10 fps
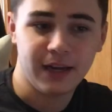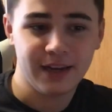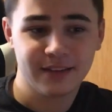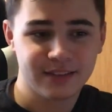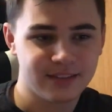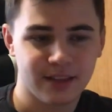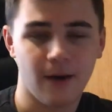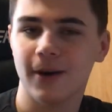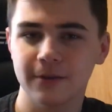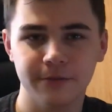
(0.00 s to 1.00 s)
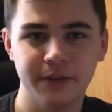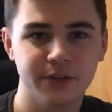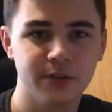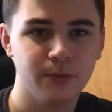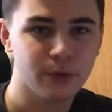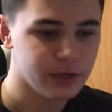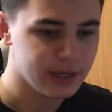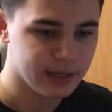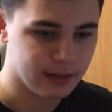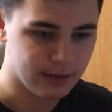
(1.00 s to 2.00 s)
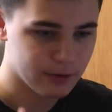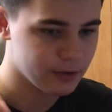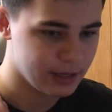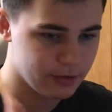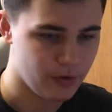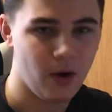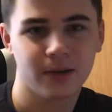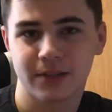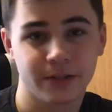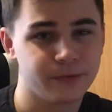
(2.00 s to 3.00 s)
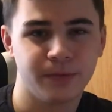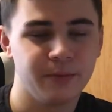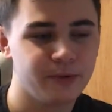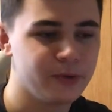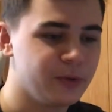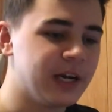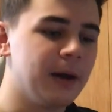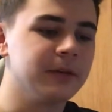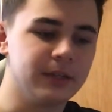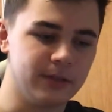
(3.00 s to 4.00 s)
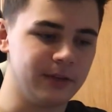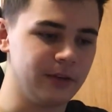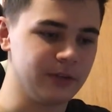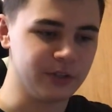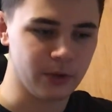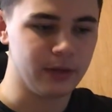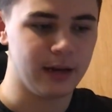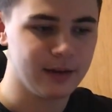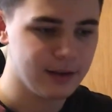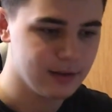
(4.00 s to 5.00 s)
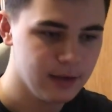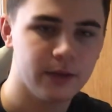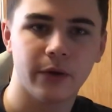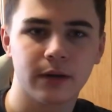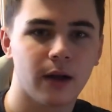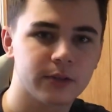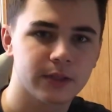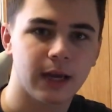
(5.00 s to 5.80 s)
and the heart feature where you can literally give hearts to people who comment on your video to show that, yeah, you acknowledge the